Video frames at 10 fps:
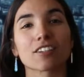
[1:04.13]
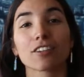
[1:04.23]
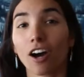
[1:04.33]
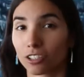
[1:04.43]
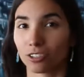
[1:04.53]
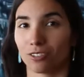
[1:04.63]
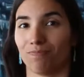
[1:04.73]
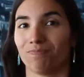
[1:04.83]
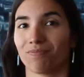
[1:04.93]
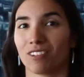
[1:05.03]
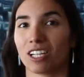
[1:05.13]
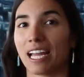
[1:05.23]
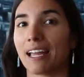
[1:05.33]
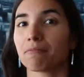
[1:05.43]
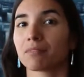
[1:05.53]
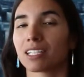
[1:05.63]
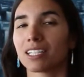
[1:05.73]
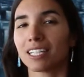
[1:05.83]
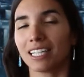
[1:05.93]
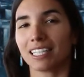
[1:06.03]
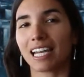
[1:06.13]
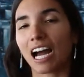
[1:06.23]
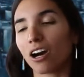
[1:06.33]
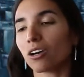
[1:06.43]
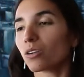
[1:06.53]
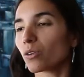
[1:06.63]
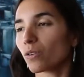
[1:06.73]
thoughts, okay? Now,